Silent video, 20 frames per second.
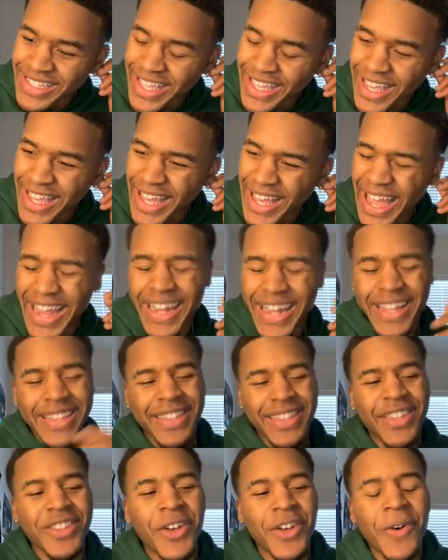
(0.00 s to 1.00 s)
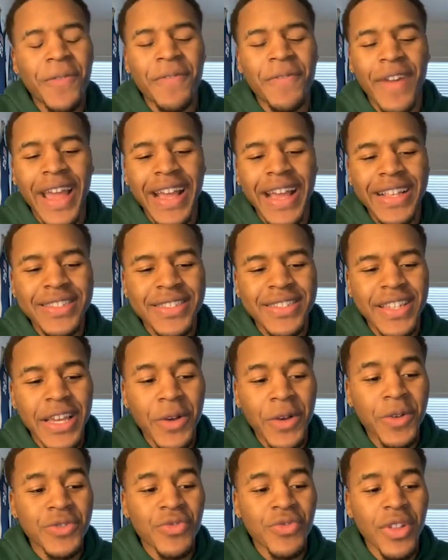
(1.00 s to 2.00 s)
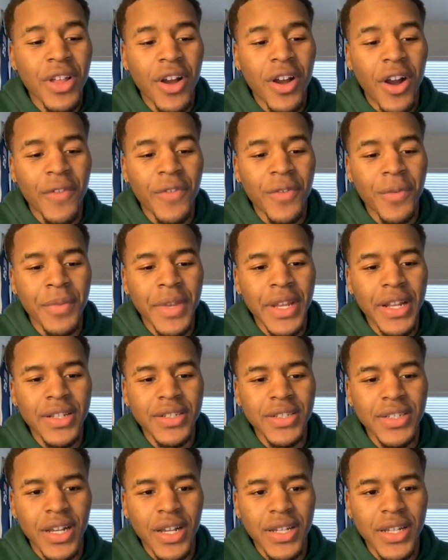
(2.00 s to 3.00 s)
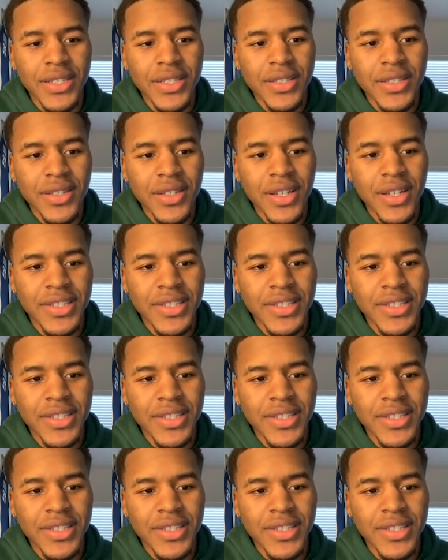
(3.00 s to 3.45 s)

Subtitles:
yeah, the no fans, it was really hard for me to adjust